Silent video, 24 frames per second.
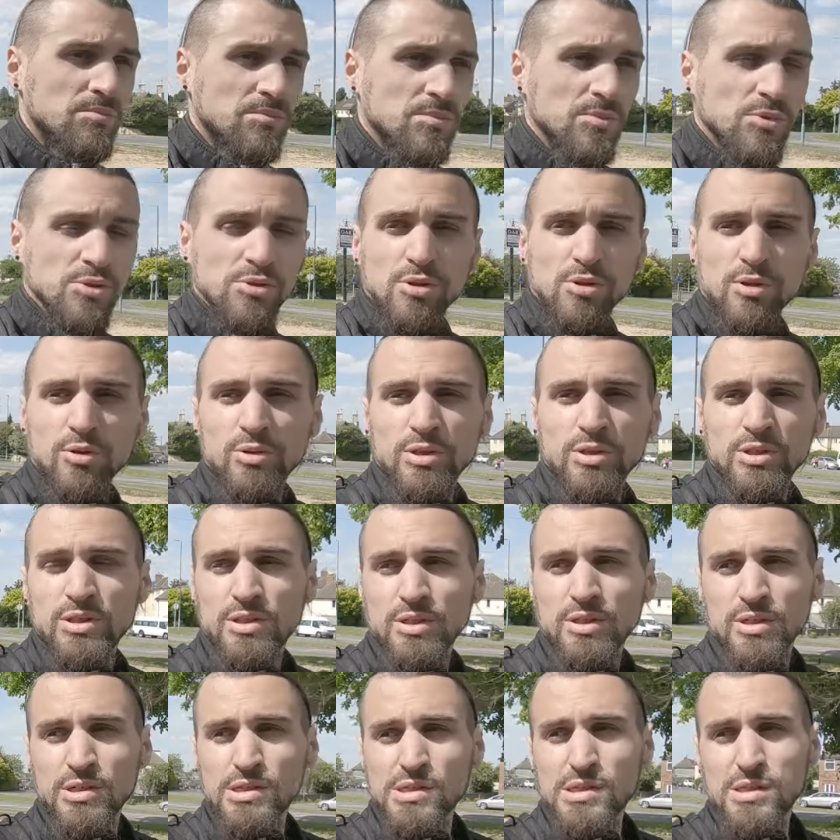show in
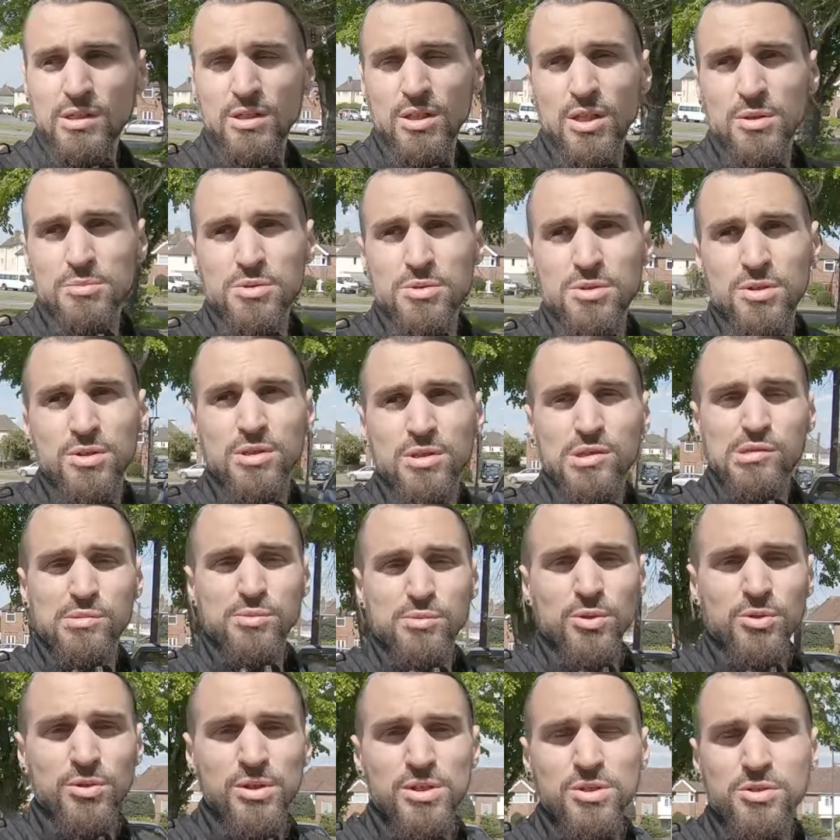Dursley. And I'm sure there's
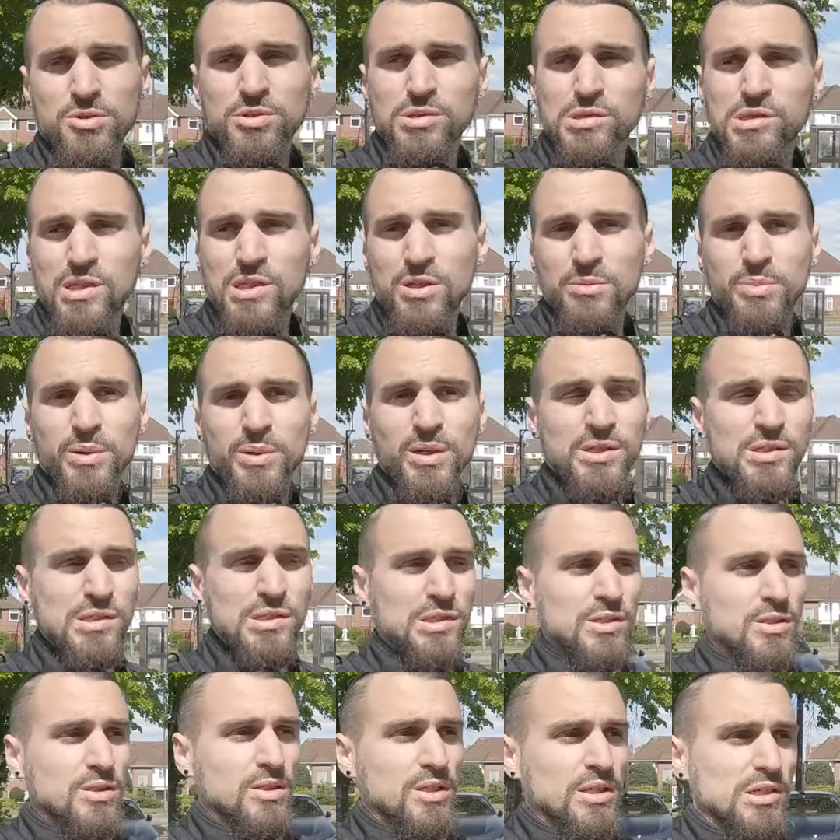more interesting parts
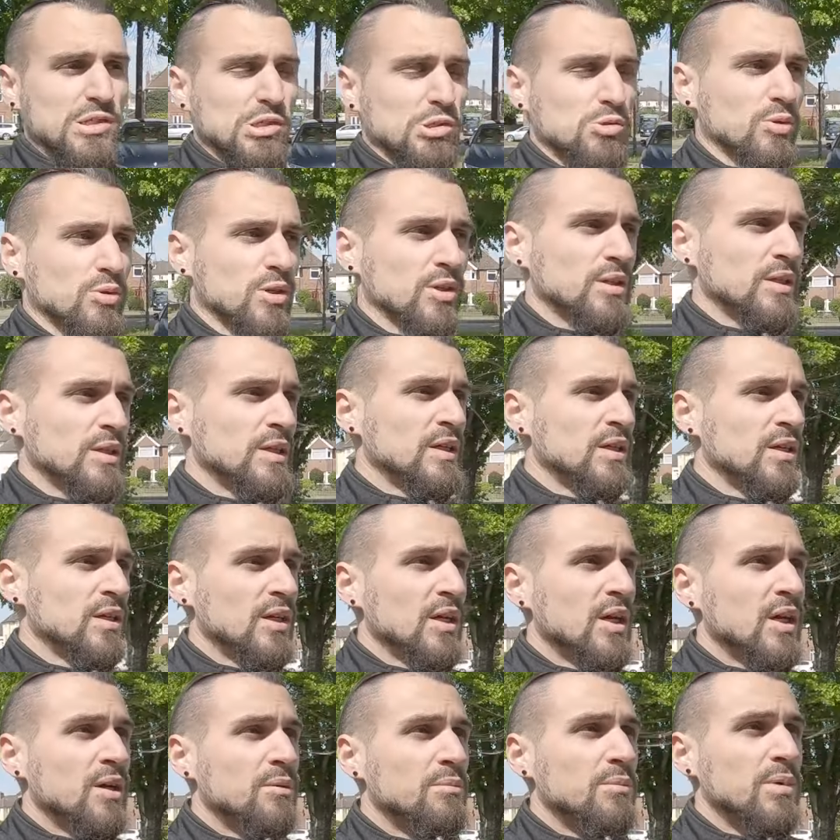than this one,
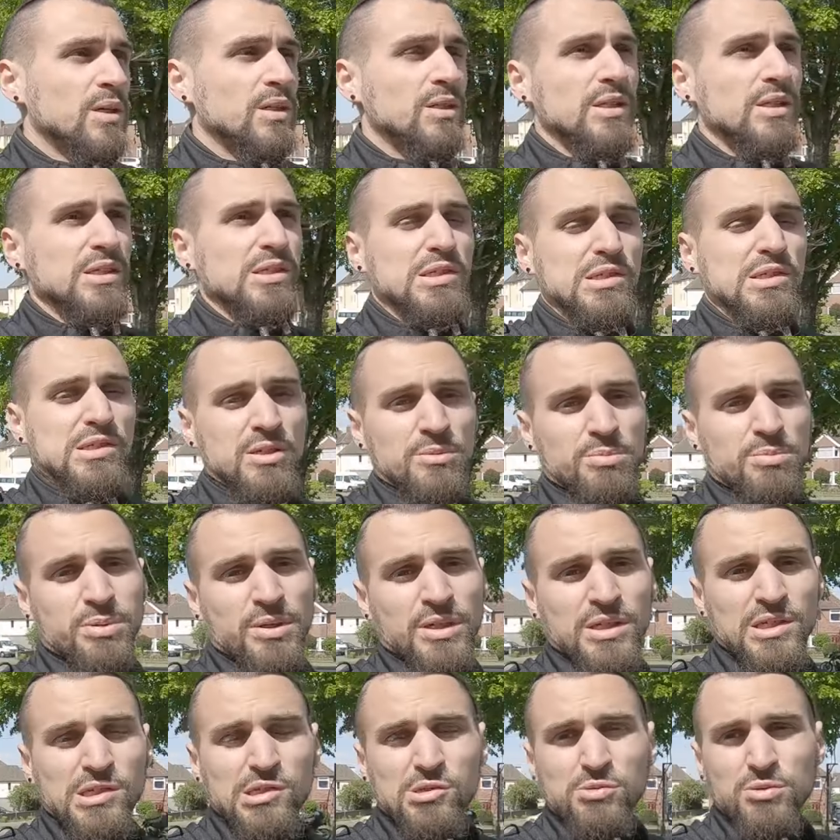but this is the
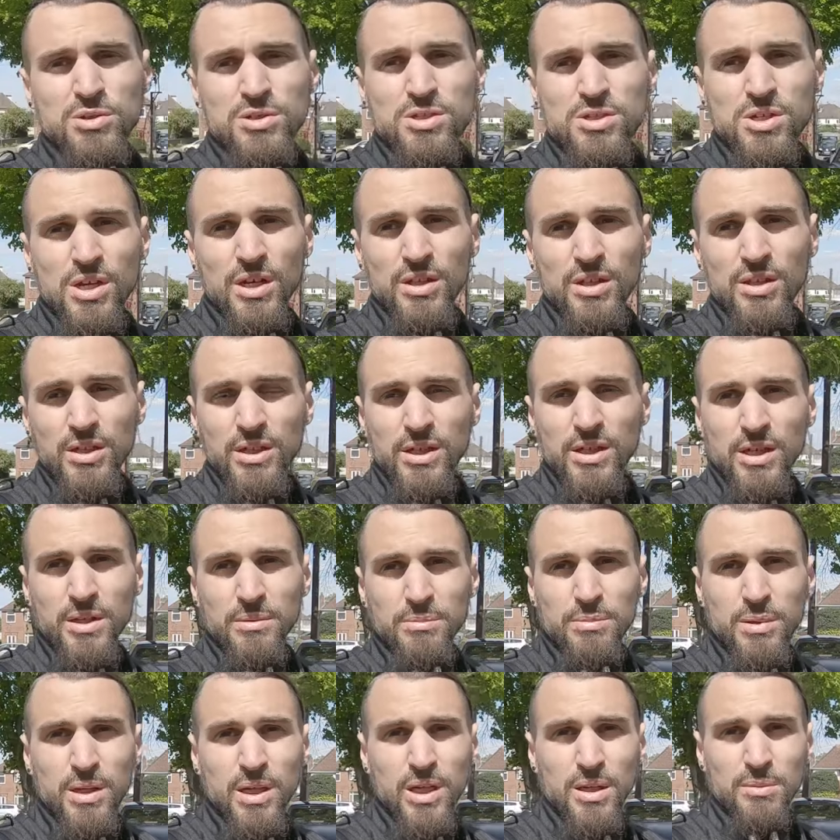place which had a
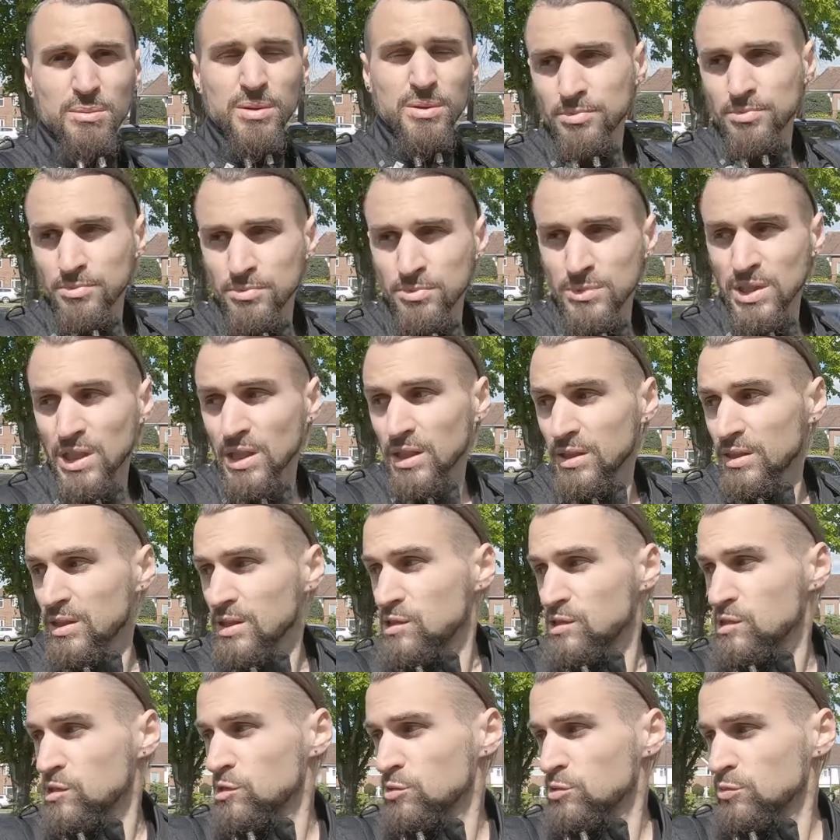kebab. Yeah,
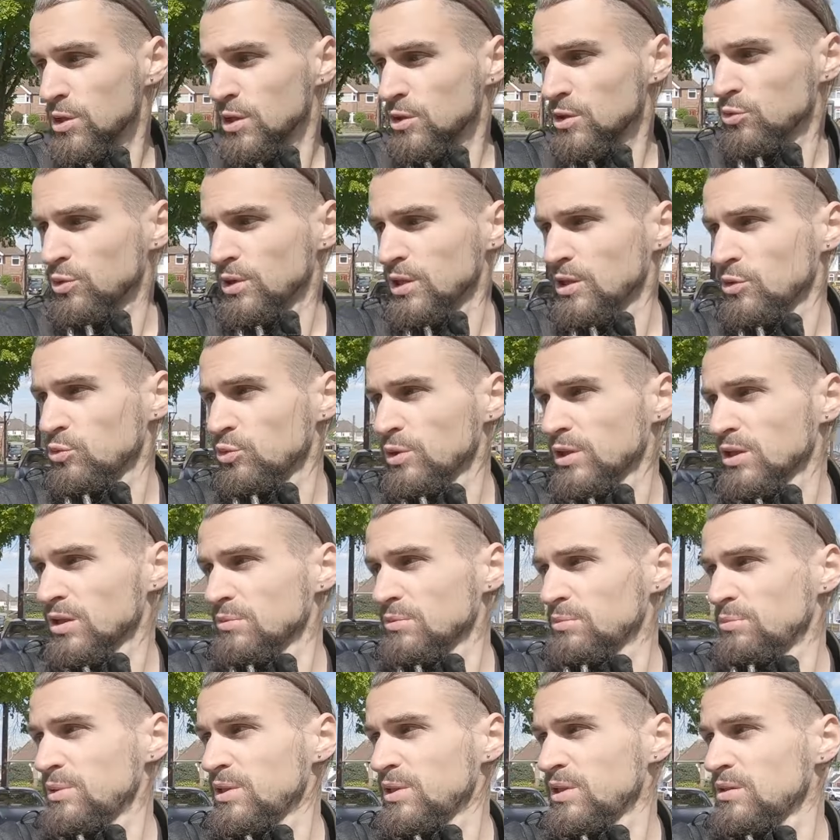this is where we will
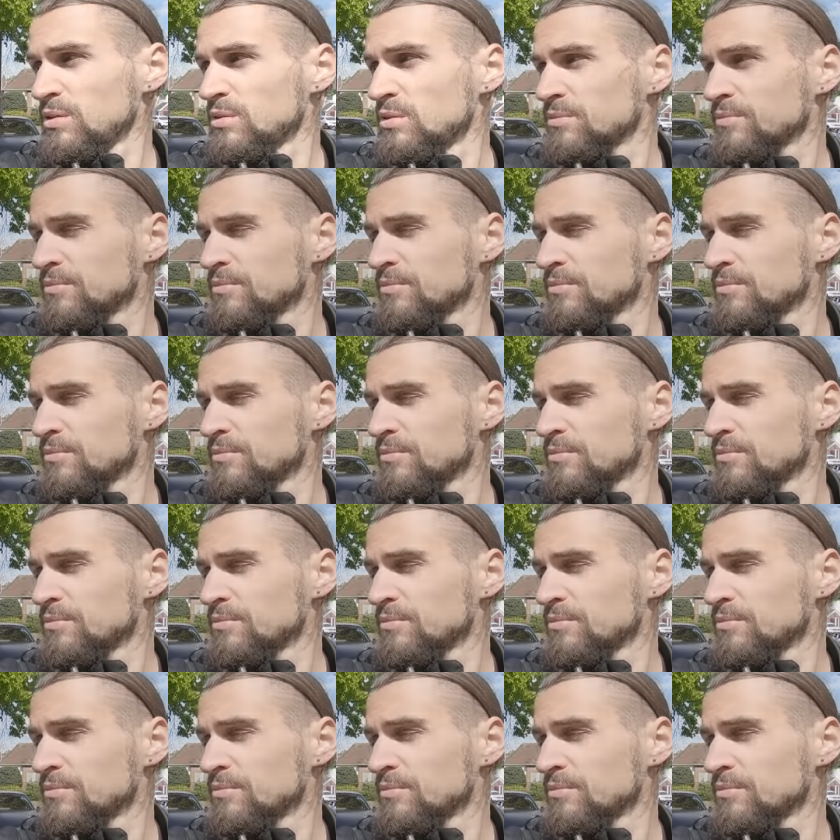be.